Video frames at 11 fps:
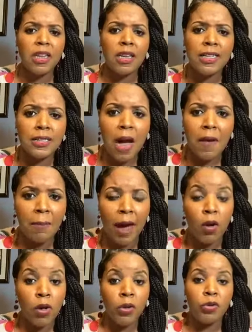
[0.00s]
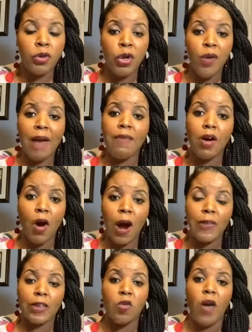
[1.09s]
Let's talk about, do you have a car
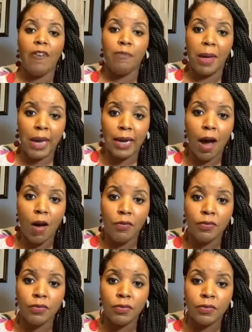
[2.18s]
that you have paid off,